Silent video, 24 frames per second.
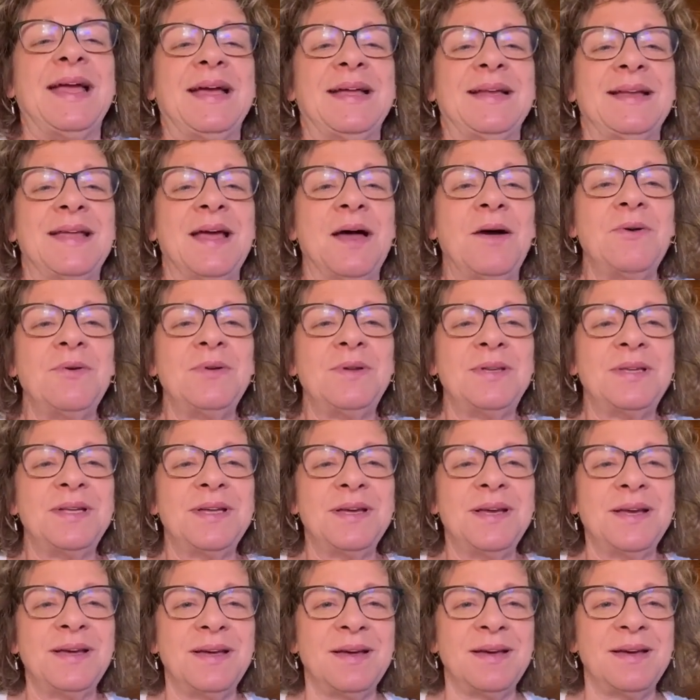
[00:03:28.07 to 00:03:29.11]
and
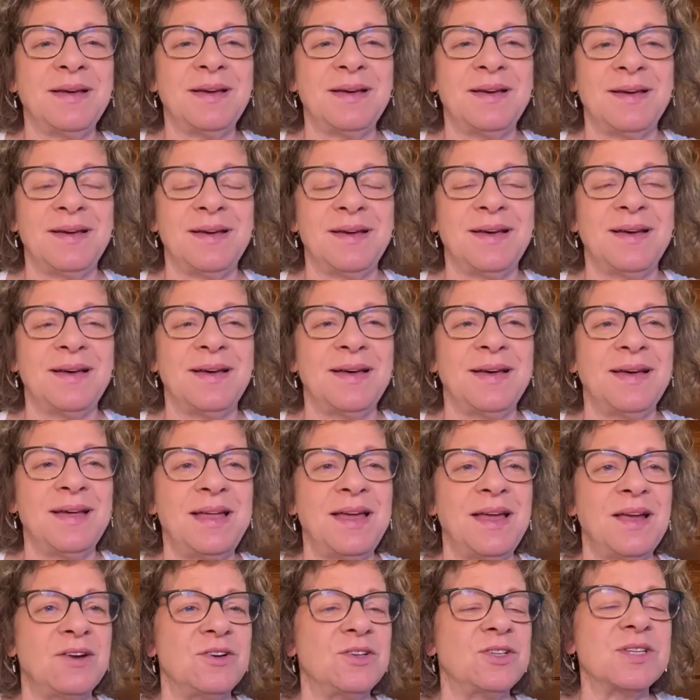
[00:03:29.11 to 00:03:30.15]
out.
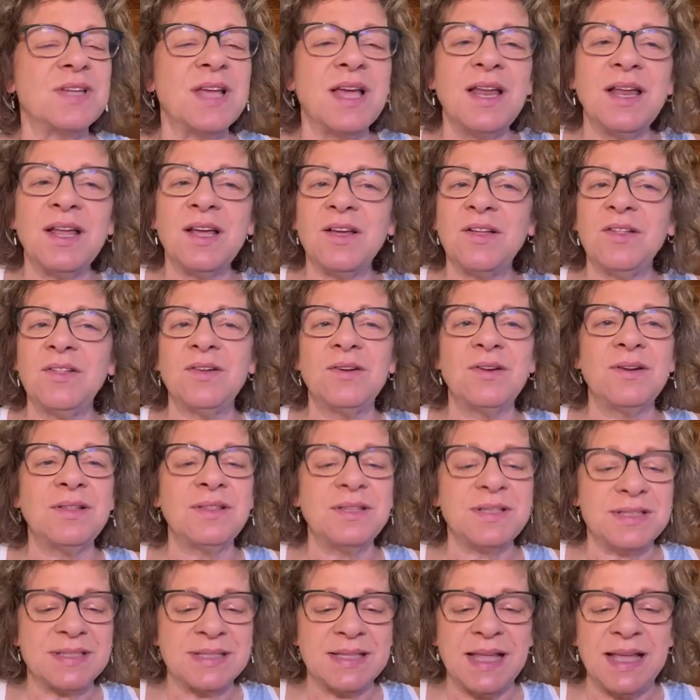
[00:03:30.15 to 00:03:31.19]
There, just kind of
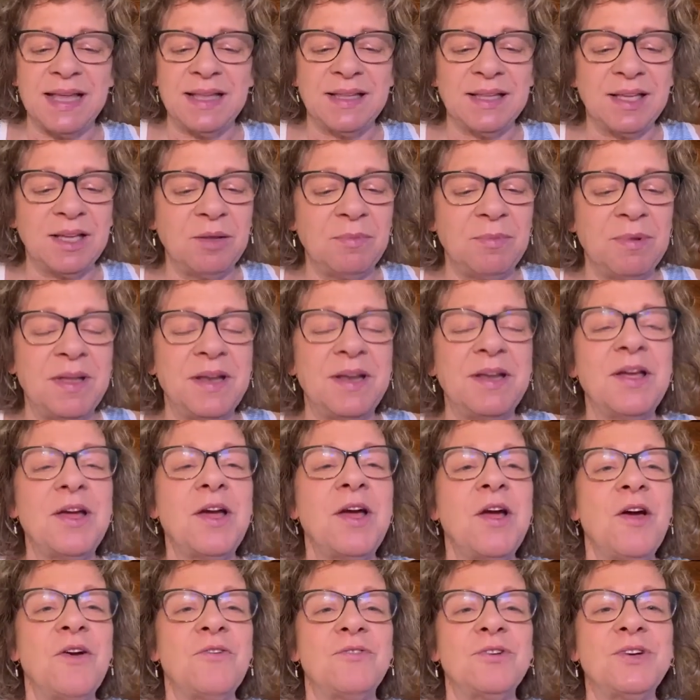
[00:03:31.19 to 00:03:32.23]
clearing the slate a little bit
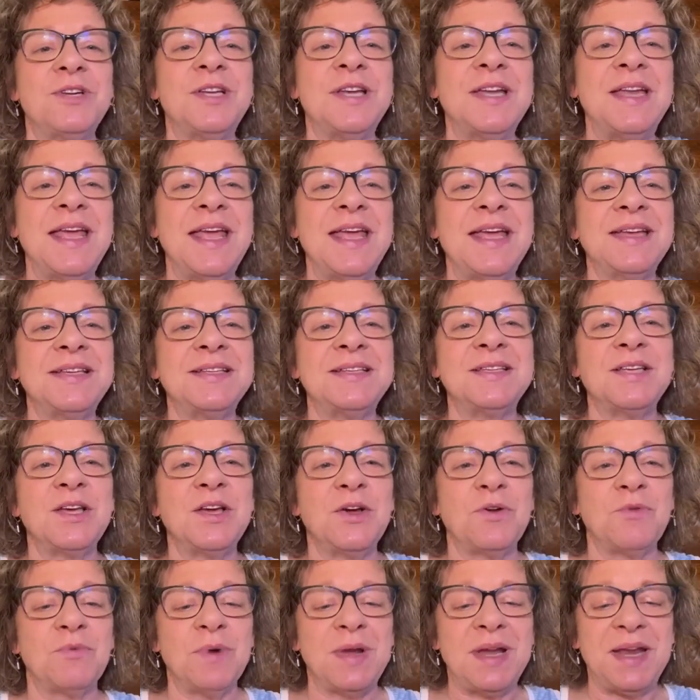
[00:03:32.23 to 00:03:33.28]
for today's
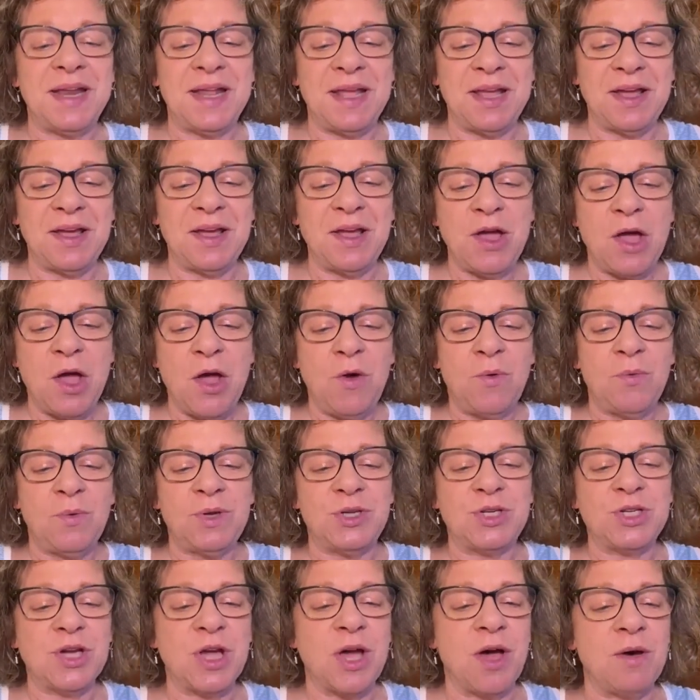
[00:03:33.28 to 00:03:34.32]
reading,
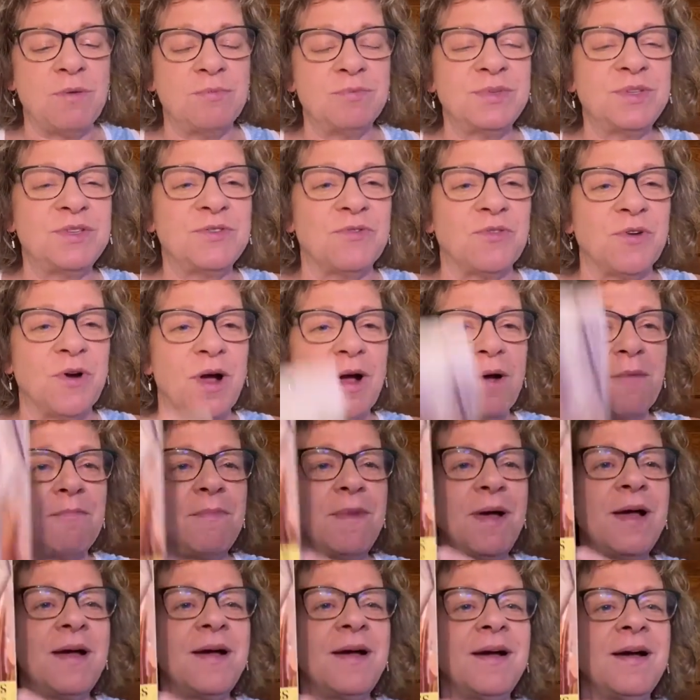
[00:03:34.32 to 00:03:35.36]
which comes
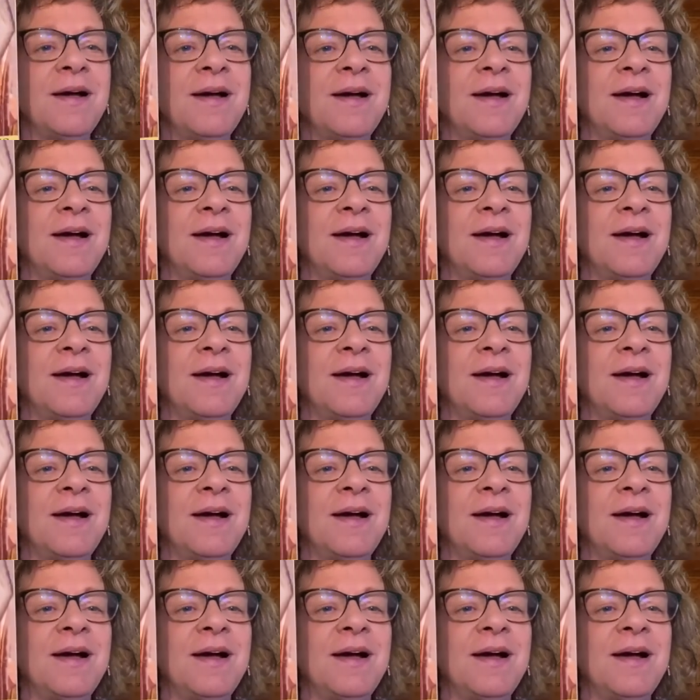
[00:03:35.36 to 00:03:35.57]
from